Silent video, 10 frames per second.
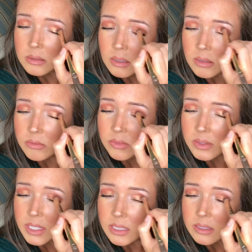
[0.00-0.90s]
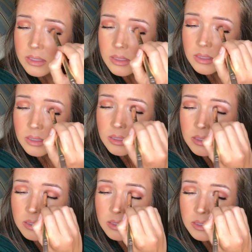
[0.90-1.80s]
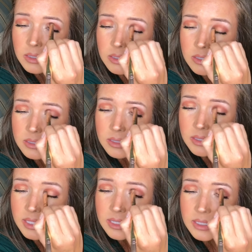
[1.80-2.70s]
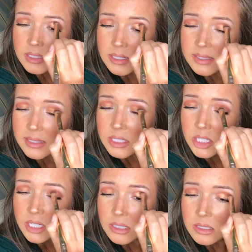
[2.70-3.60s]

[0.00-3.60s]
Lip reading: Of the lid, inner to center.